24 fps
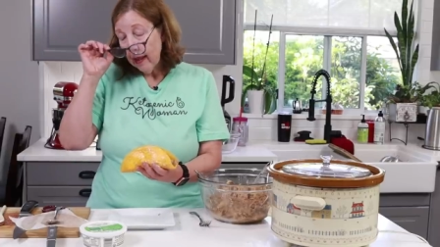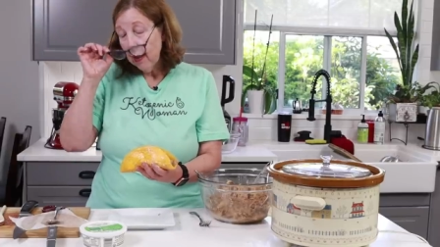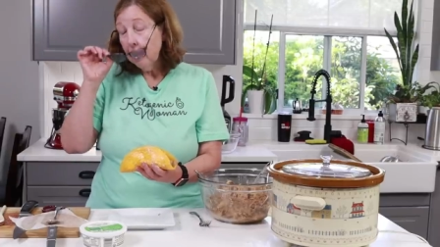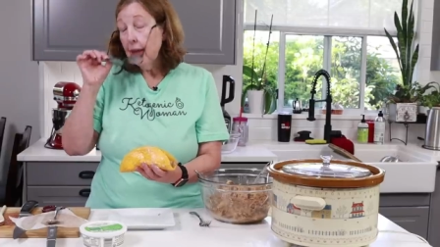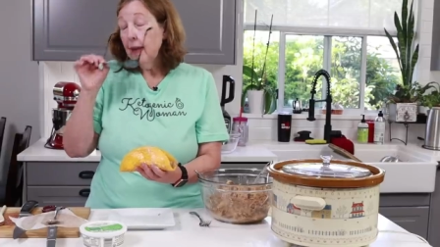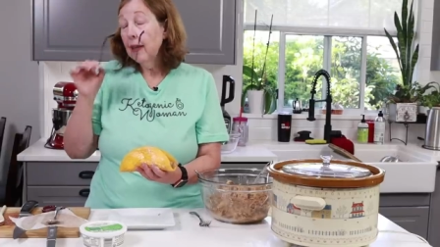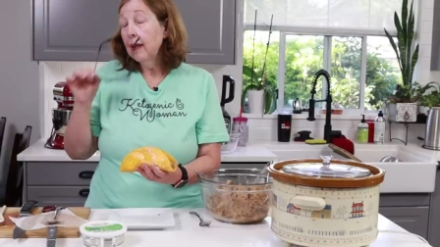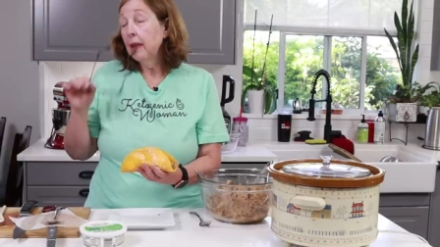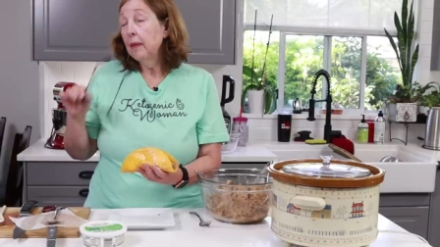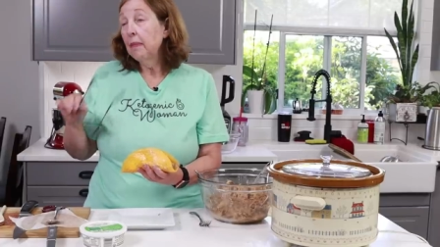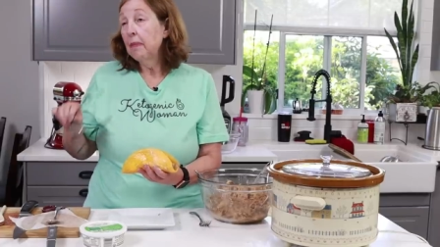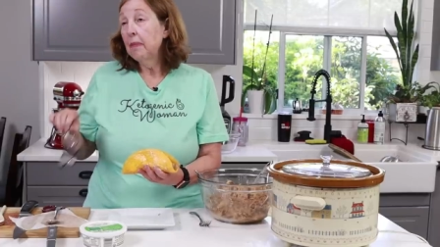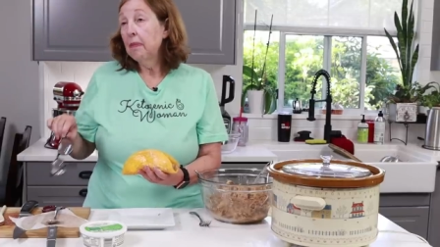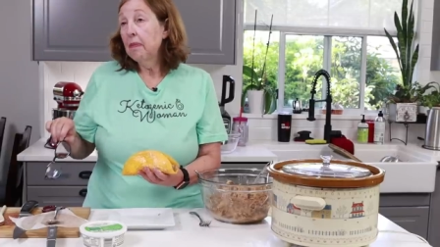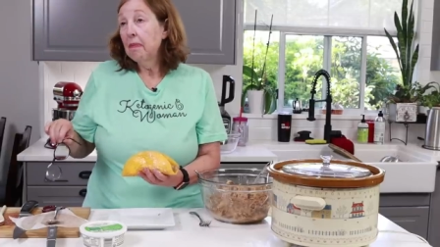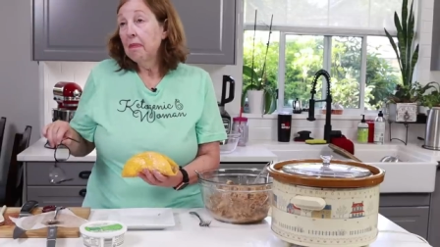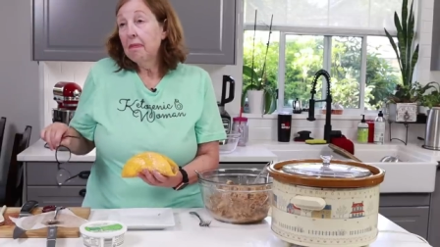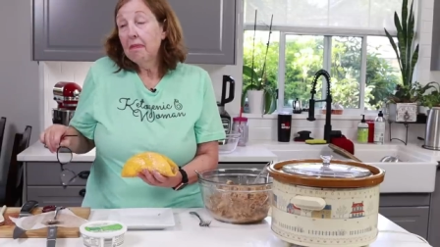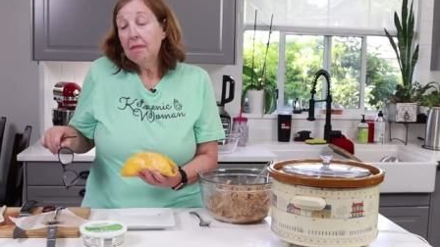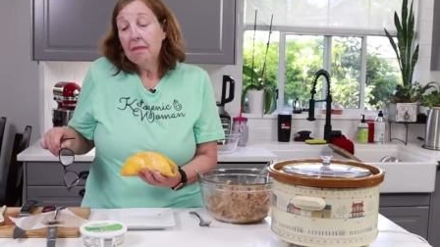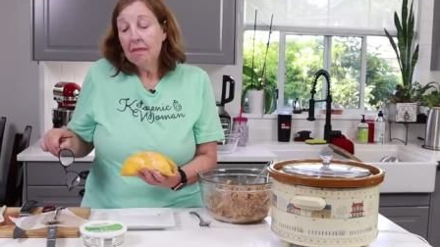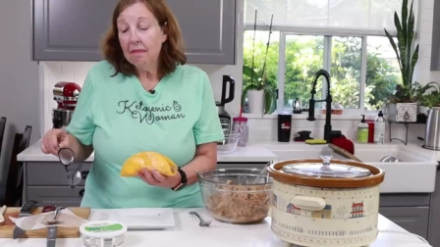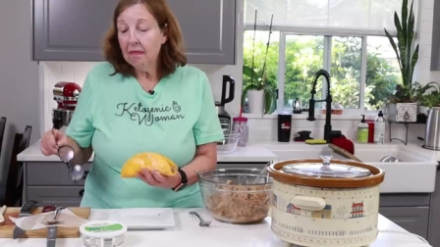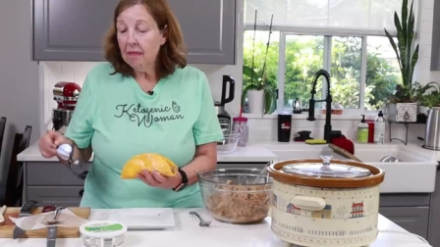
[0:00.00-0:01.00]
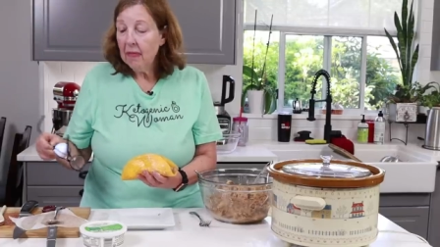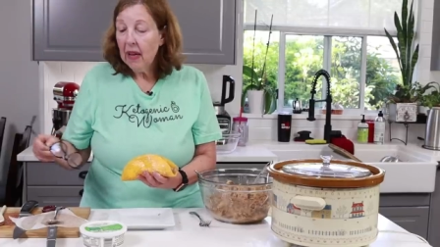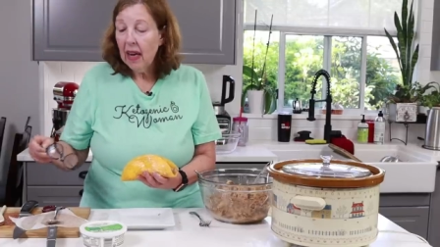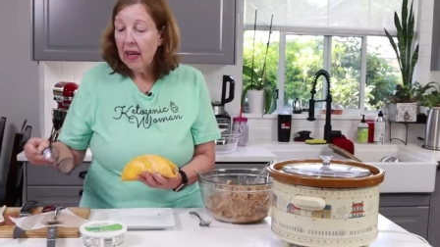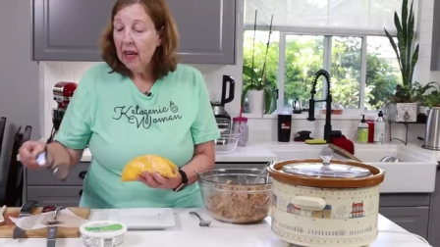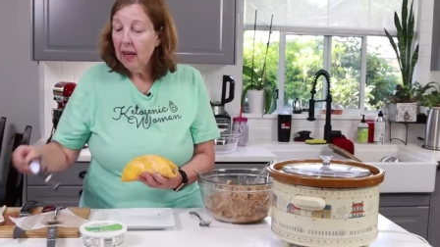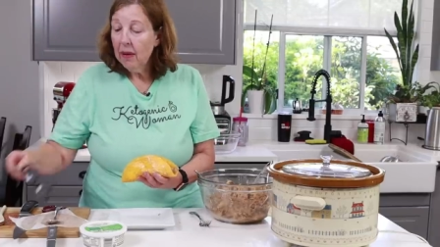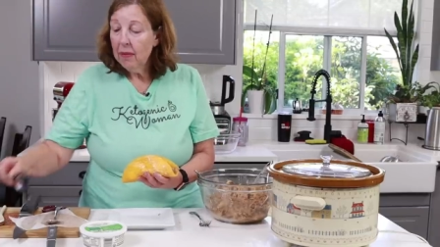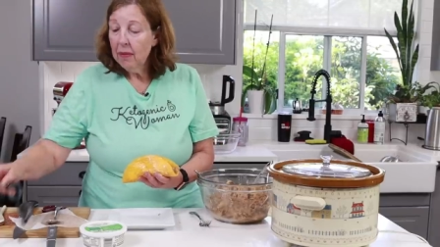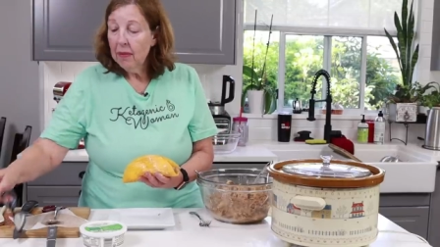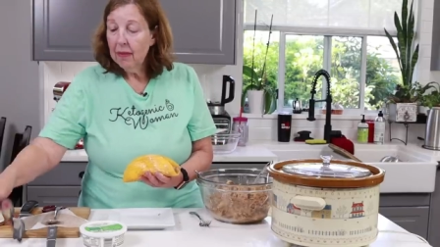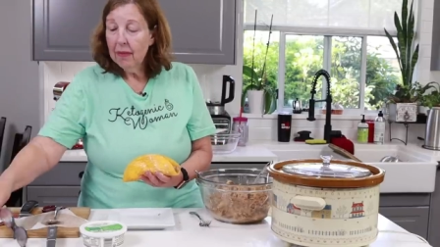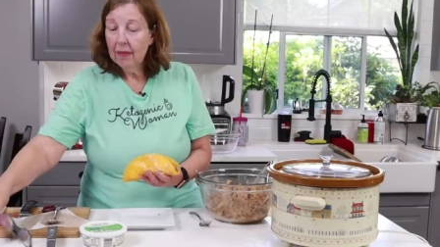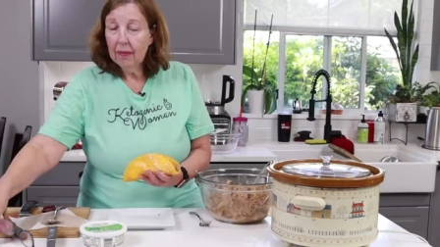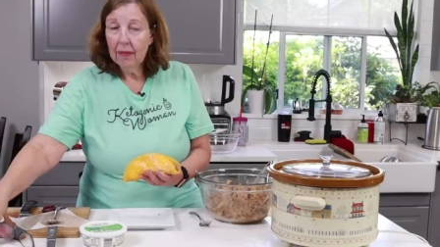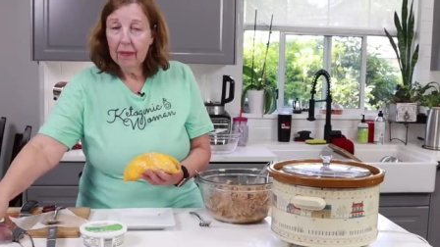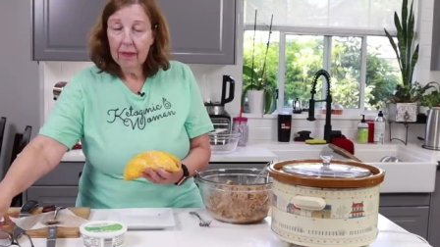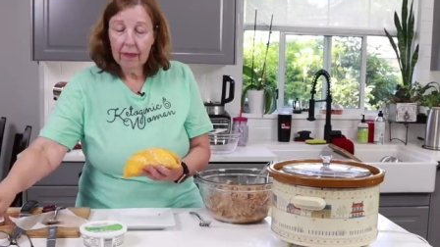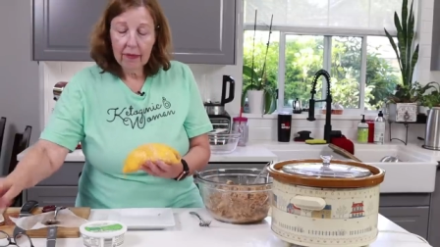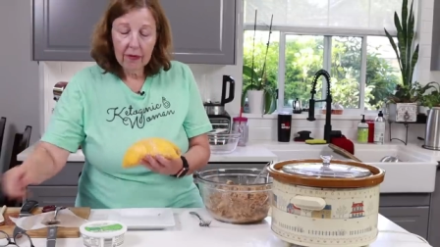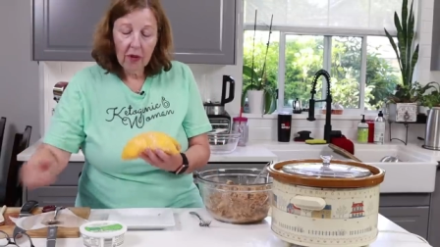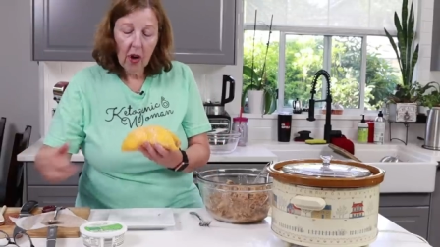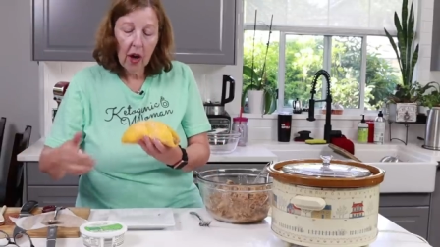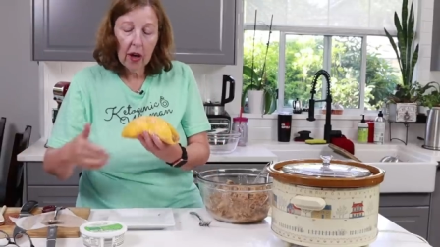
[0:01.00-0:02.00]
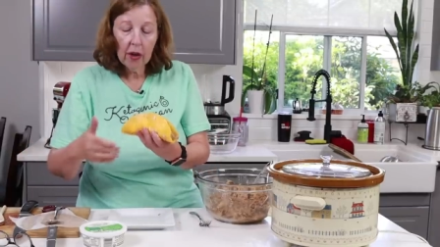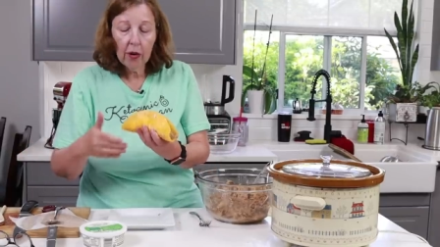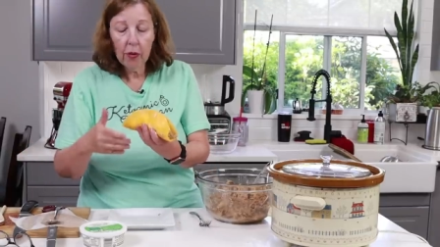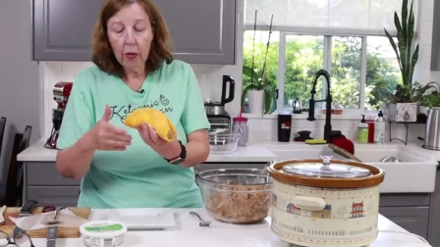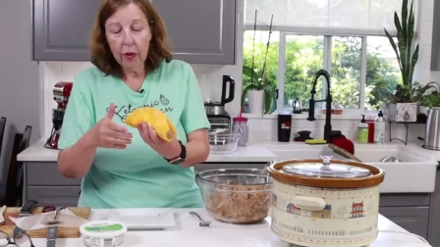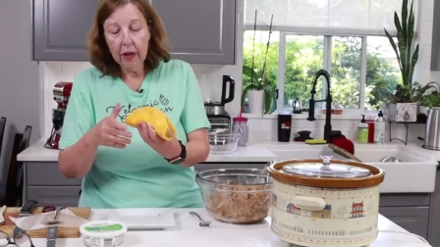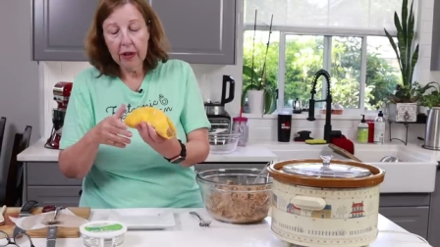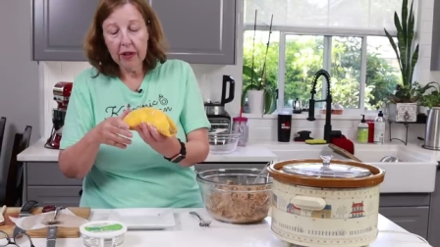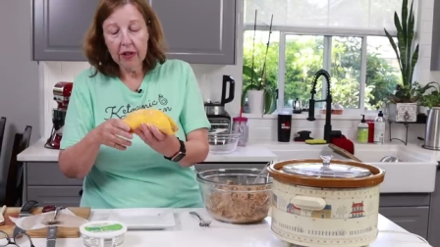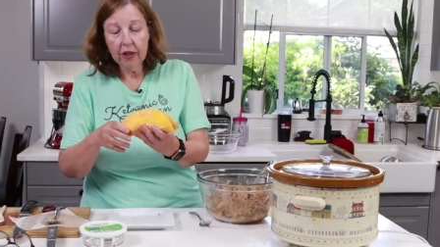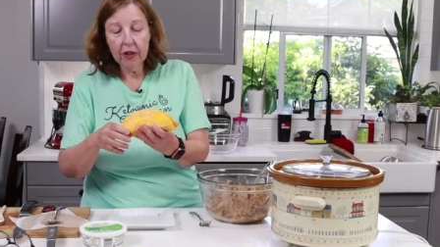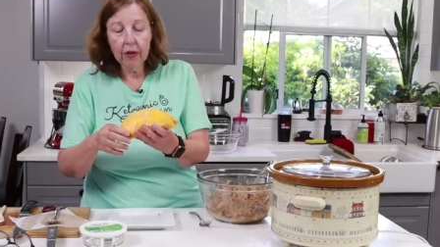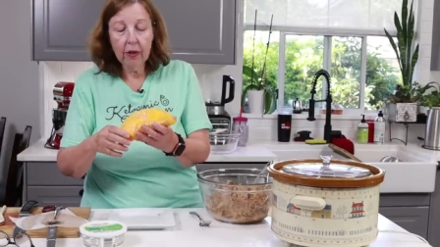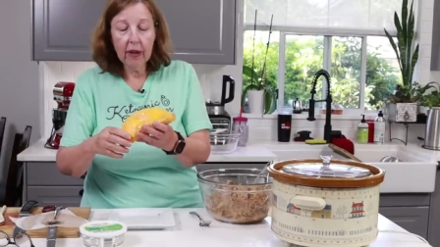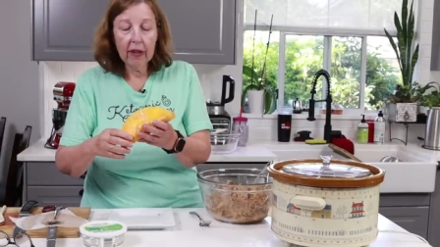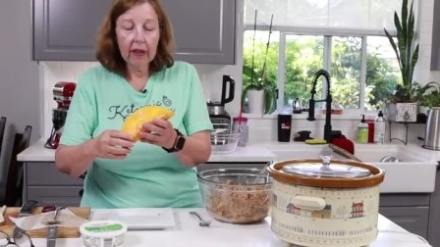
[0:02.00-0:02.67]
um, I'm not going to.